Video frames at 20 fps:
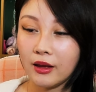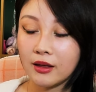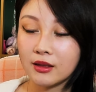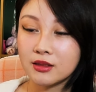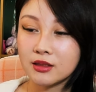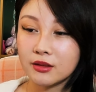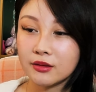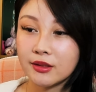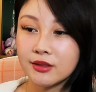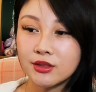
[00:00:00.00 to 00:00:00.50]

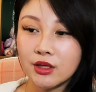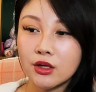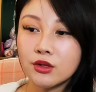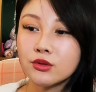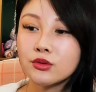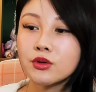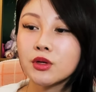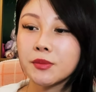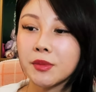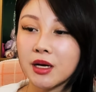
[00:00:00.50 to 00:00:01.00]
And this
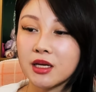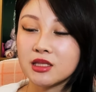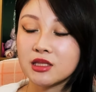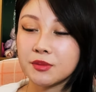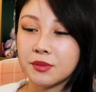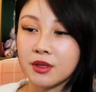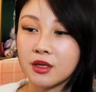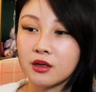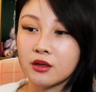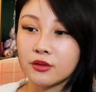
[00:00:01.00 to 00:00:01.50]
also
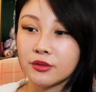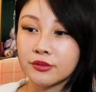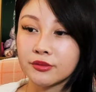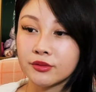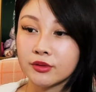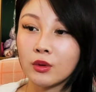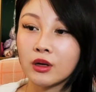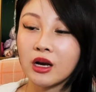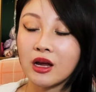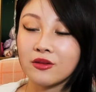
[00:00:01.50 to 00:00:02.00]
reminds me of
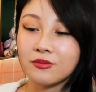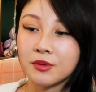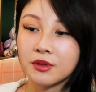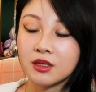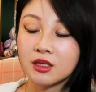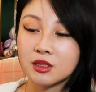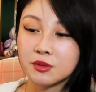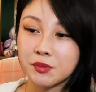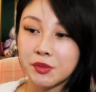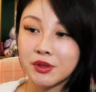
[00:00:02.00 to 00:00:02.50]
what I've
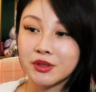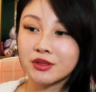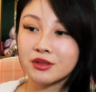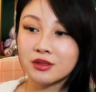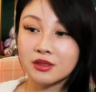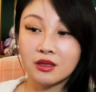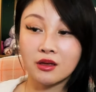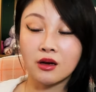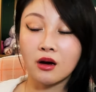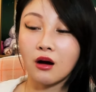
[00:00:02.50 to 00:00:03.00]
been
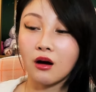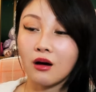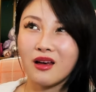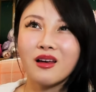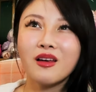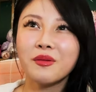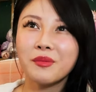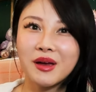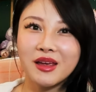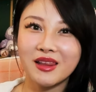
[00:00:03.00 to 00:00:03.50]
experiencing
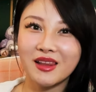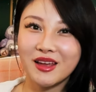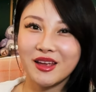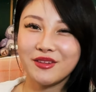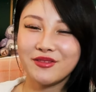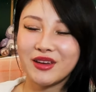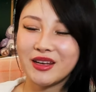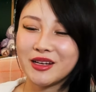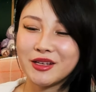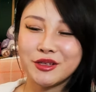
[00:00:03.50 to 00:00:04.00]
all my
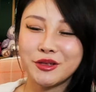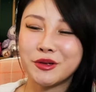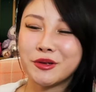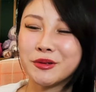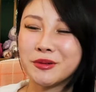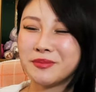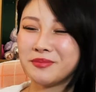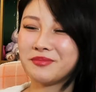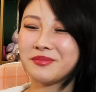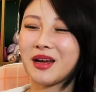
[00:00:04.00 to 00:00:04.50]
life. And I
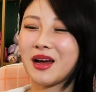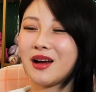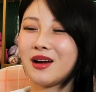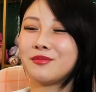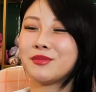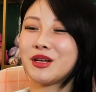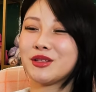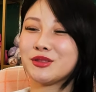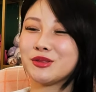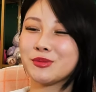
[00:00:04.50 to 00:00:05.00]
know
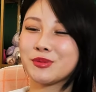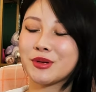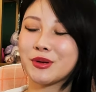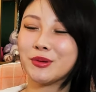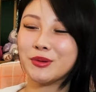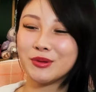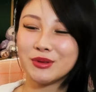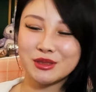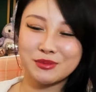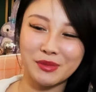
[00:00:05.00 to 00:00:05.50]
I'm not super
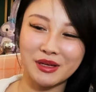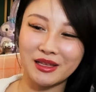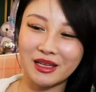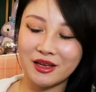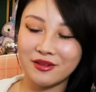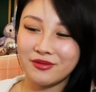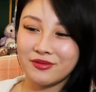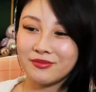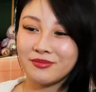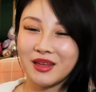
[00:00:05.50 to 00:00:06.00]
old, my
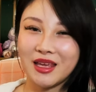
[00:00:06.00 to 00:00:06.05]
life